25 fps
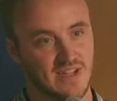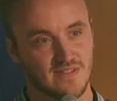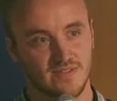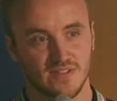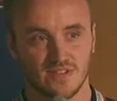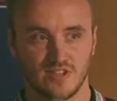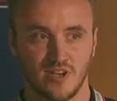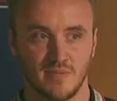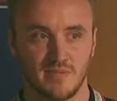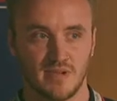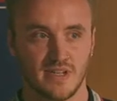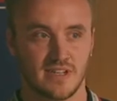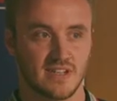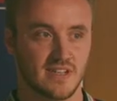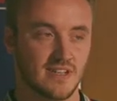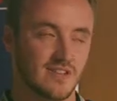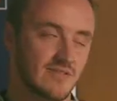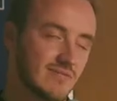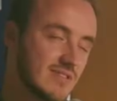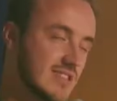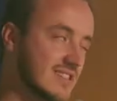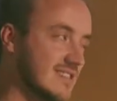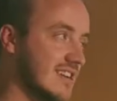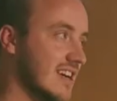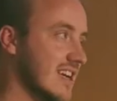of like the
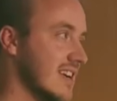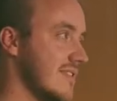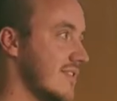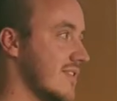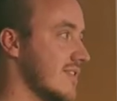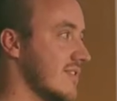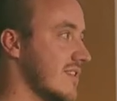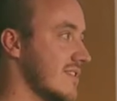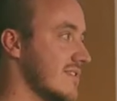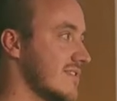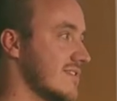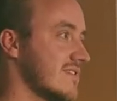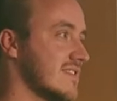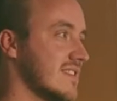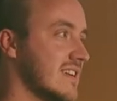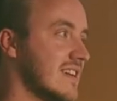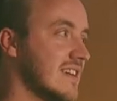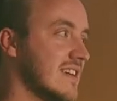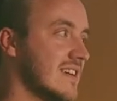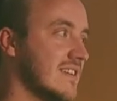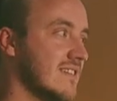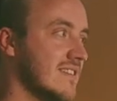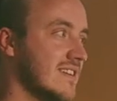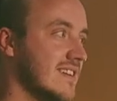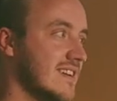topic inside, if you want.
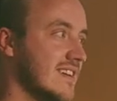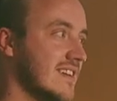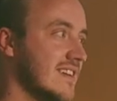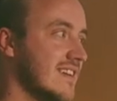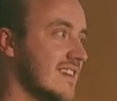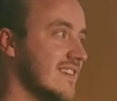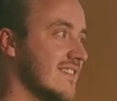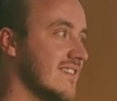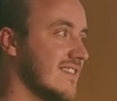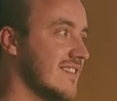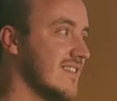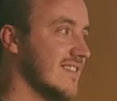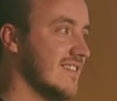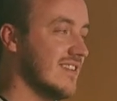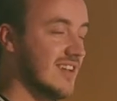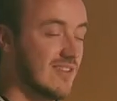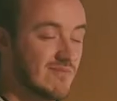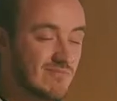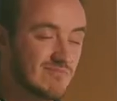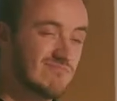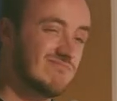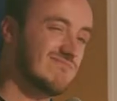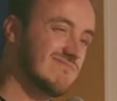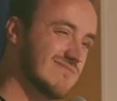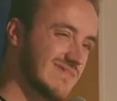So
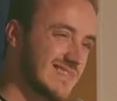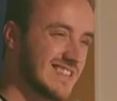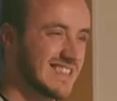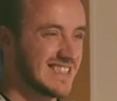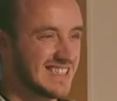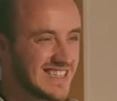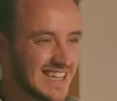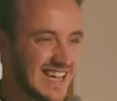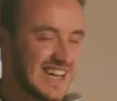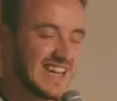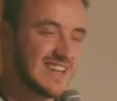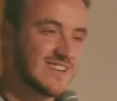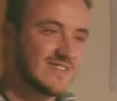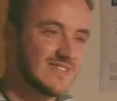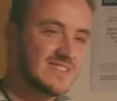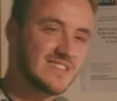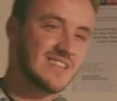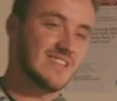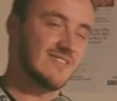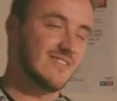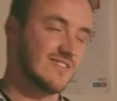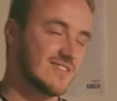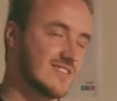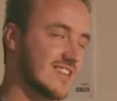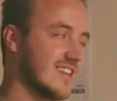kind of
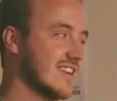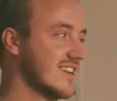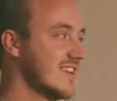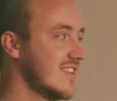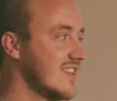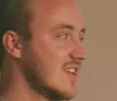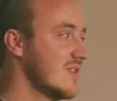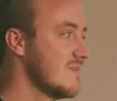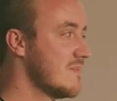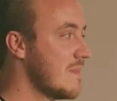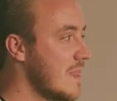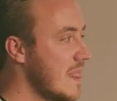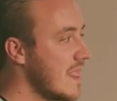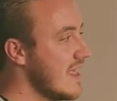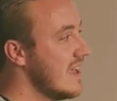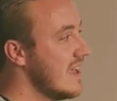see what's going on there.